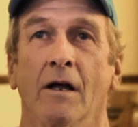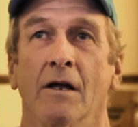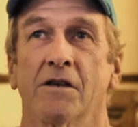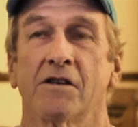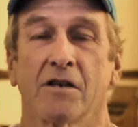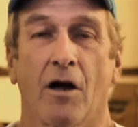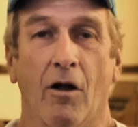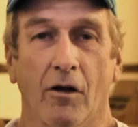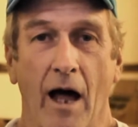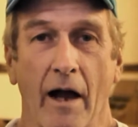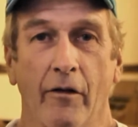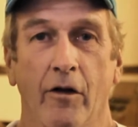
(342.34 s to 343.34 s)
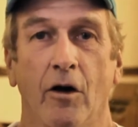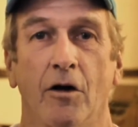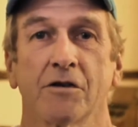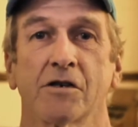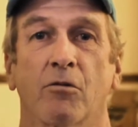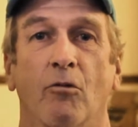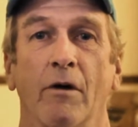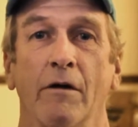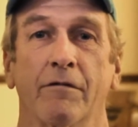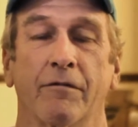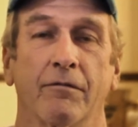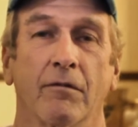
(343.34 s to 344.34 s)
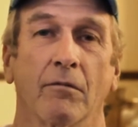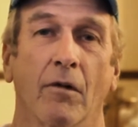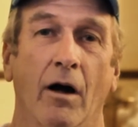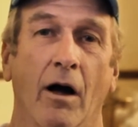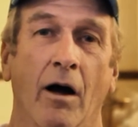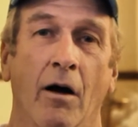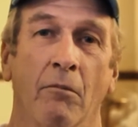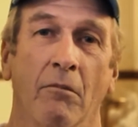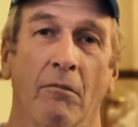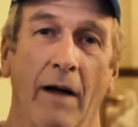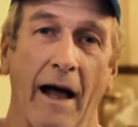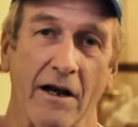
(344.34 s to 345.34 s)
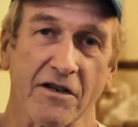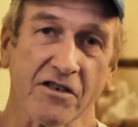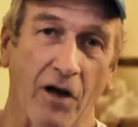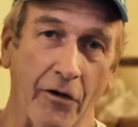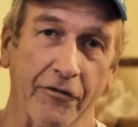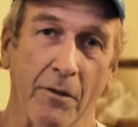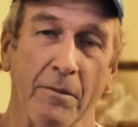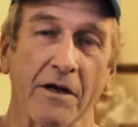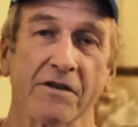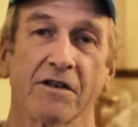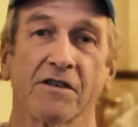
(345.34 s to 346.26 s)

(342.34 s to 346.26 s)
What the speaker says: sell a lot of those. We've had a salsa business